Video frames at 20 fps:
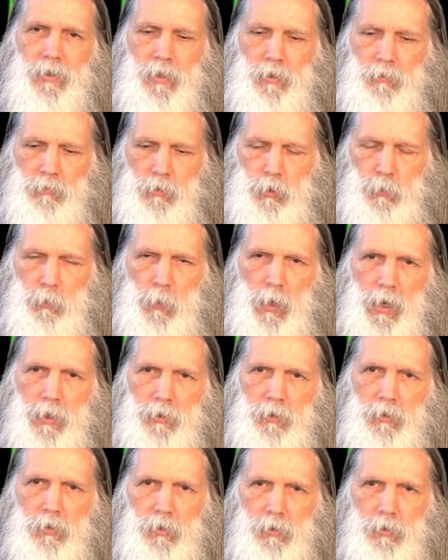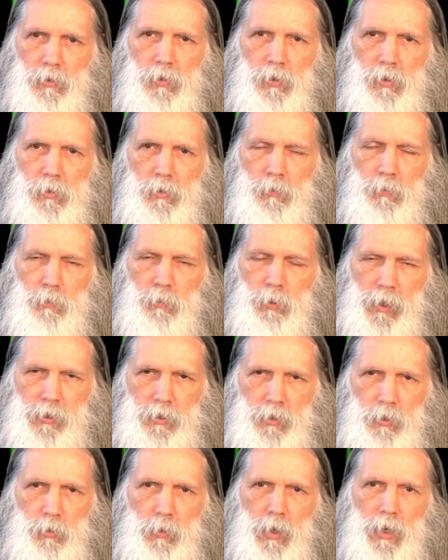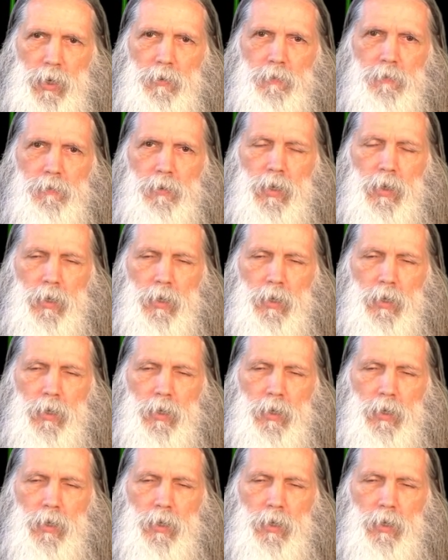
and respond to the pressure wave,